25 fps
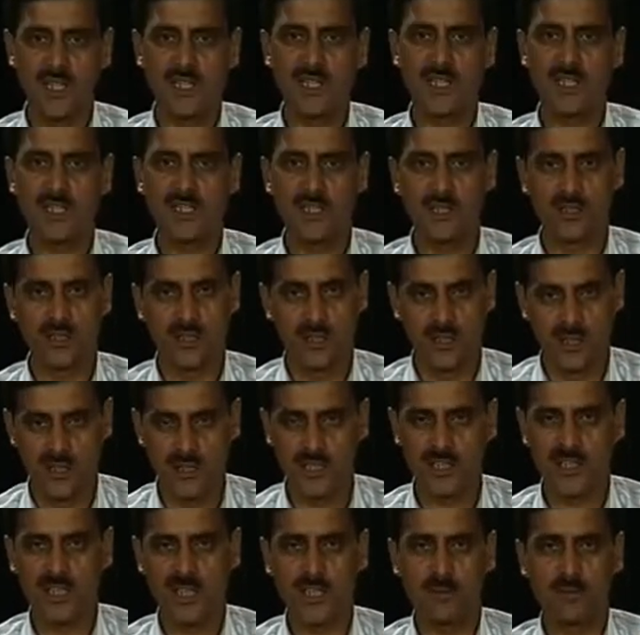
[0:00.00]
In
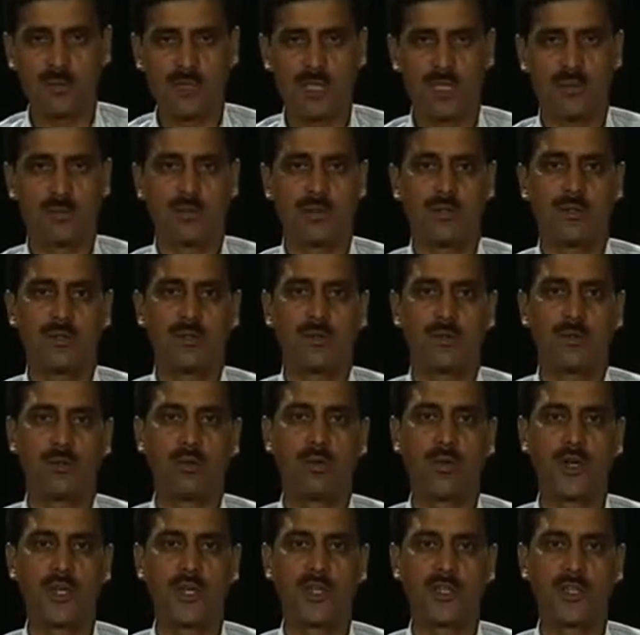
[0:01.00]
third type of
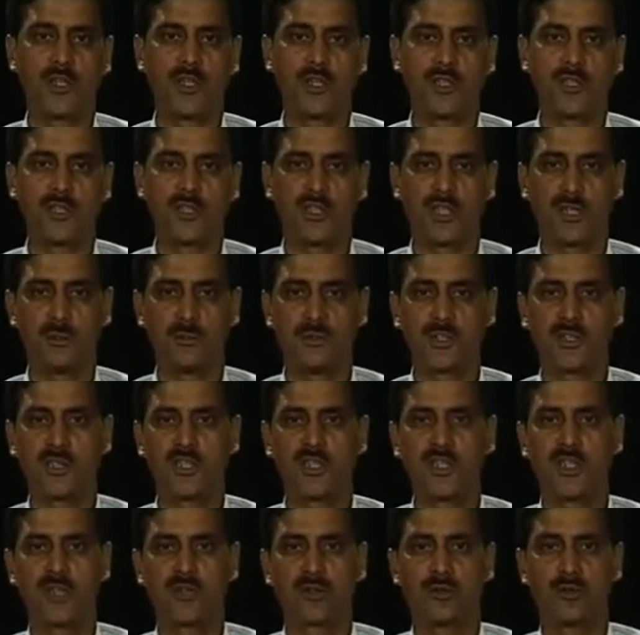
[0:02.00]
orientation of this
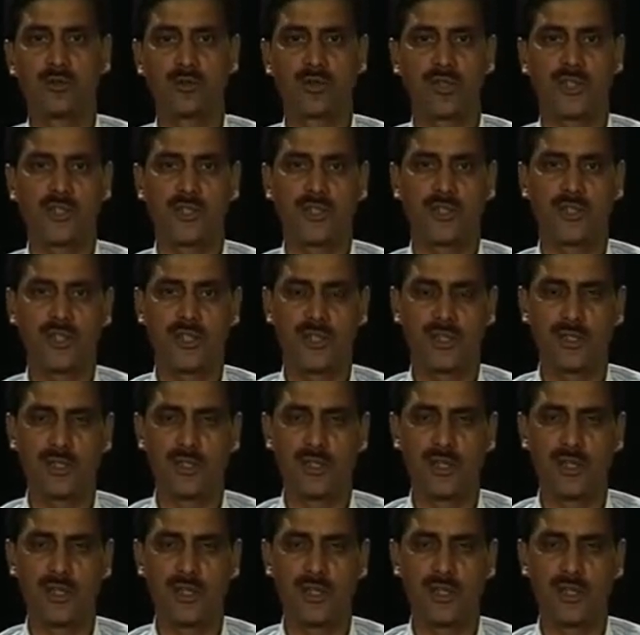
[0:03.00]
translocation ring,